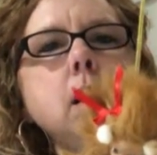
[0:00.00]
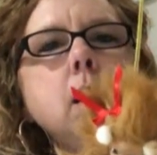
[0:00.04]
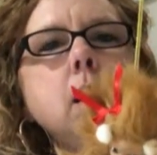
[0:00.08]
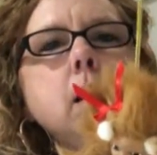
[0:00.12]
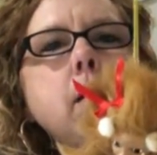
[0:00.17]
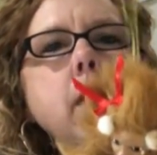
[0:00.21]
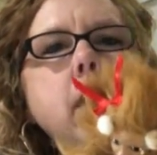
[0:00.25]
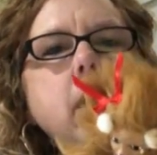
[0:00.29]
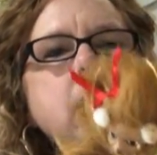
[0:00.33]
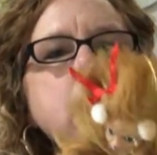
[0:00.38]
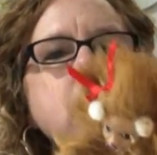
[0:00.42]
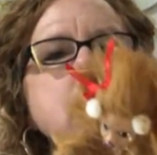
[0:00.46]

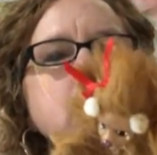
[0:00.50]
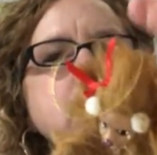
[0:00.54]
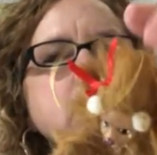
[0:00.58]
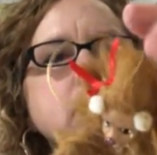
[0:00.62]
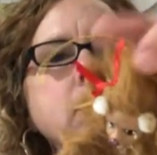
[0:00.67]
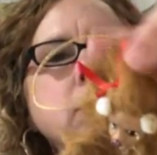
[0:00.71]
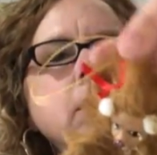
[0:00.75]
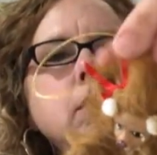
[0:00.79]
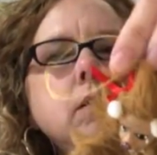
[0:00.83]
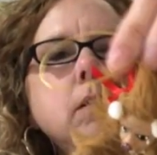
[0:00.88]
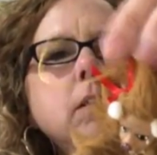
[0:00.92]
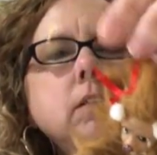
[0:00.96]
Okay,
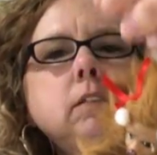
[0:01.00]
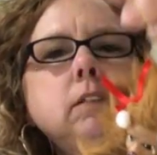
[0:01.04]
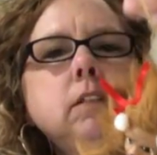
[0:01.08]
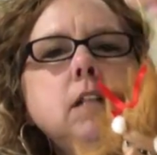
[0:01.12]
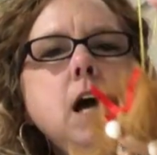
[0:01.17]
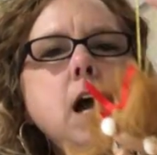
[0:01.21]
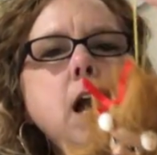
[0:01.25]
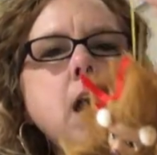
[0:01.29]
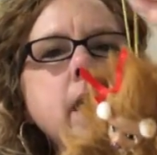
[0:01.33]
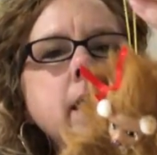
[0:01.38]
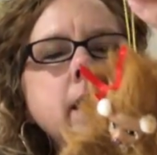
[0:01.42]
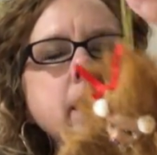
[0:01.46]
the
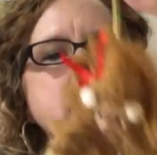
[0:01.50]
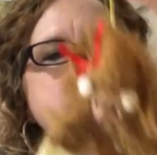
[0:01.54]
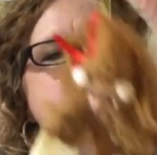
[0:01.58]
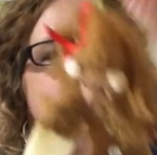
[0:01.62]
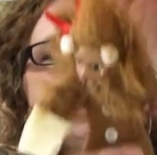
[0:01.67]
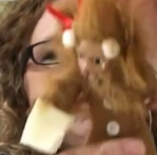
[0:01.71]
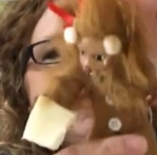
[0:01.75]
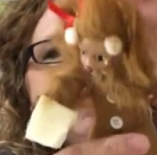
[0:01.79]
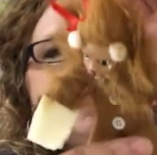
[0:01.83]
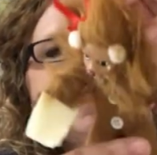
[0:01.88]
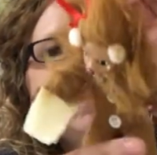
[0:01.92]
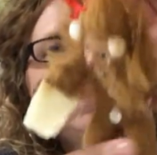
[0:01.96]
lion,
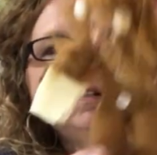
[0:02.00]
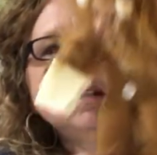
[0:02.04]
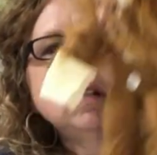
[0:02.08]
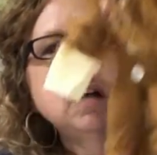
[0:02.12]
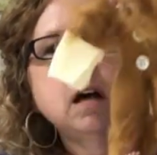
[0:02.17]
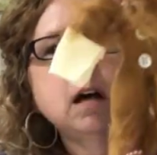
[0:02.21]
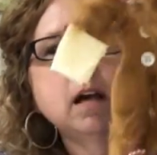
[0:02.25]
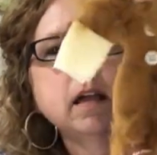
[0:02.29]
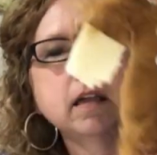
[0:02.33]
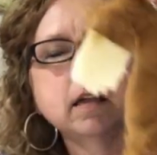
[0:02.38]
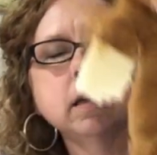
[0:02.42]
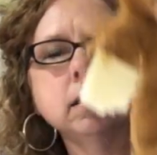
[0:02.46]
the
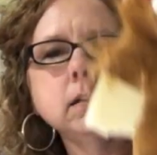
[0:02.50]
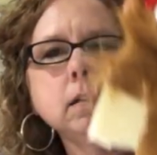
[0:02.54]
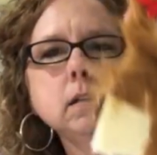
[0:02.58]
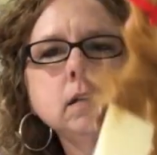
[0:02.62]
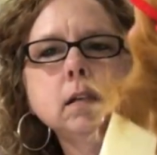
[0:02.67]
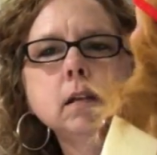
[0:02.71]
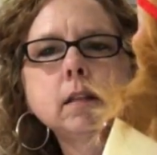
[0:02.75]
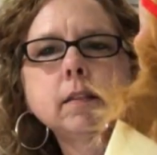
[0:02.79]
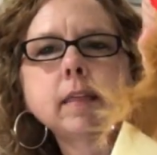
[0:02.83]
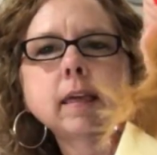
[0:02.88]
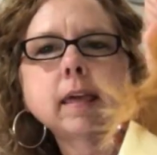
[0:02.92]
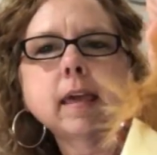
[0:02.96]
lion,
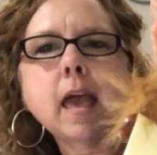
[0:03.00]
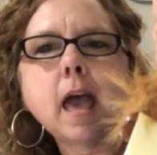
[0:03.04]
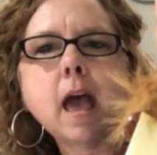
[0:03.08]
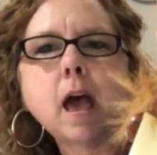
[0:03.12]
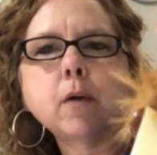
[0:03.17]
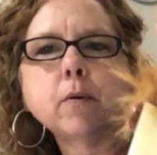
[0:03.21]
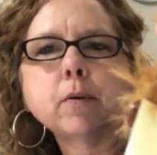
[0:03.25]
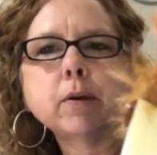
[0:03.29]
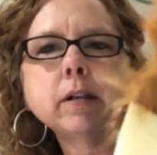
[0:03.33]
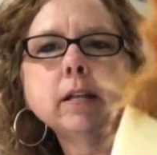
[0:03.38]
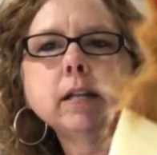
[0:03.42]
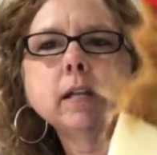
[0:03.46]
the
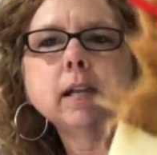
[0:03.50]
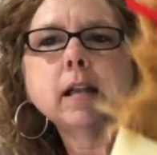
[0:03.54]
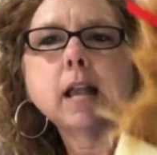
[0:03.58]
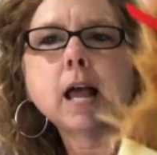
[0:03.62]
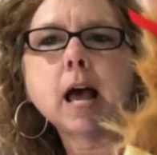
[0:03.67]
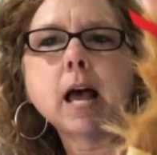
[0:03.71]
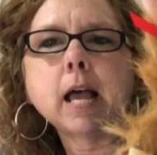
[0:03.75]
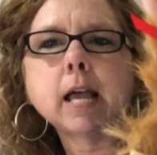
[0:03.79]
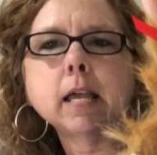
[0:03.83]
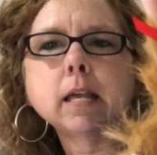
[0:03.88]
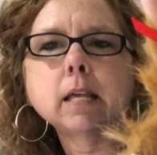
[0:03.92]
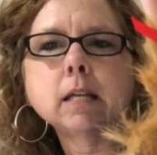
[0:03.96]
cowardly
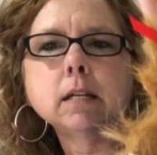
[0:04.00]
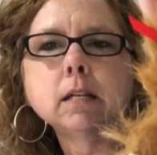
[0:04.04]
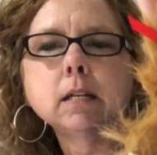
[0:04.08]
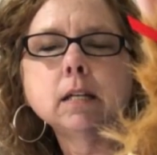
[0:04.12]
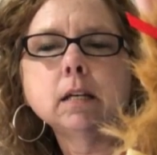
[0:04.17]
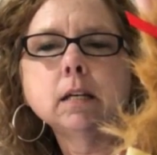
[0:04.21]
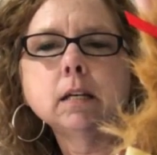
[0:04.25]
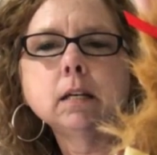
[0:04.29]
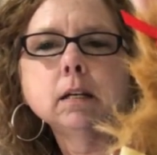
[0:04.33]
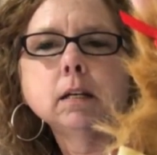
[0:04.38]
lion.